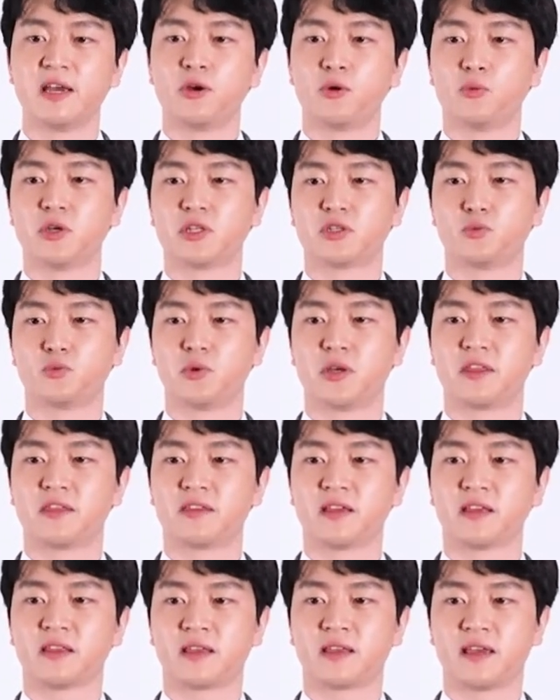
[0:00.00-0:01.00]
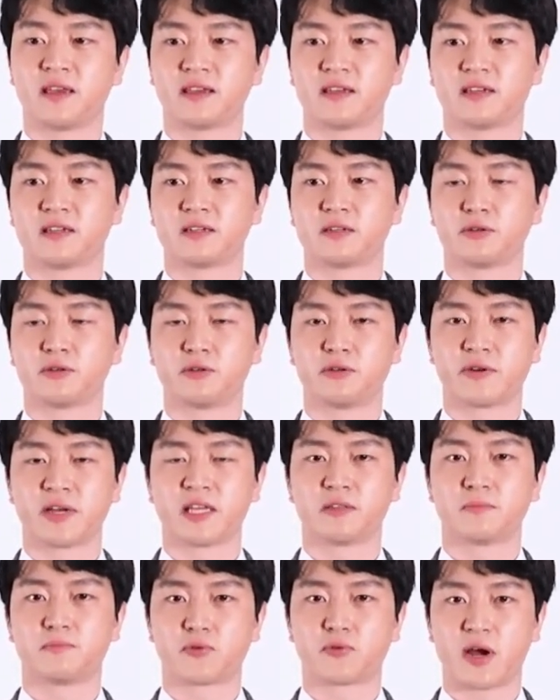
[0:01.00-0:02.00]
which we think take
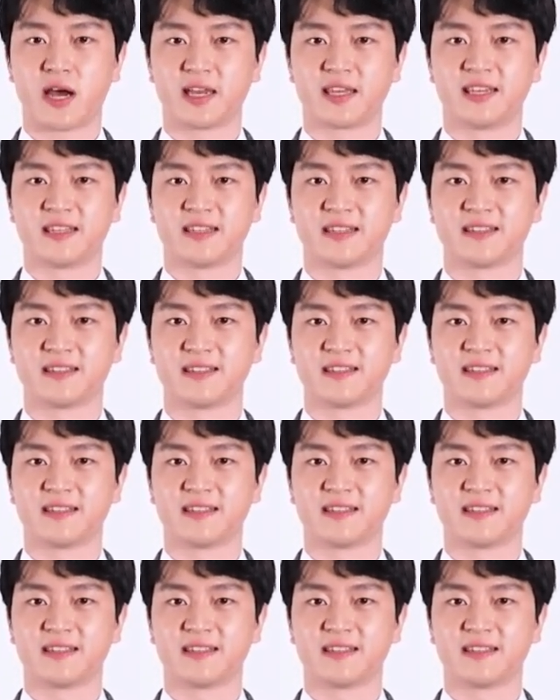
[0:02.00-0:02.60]
great pride in.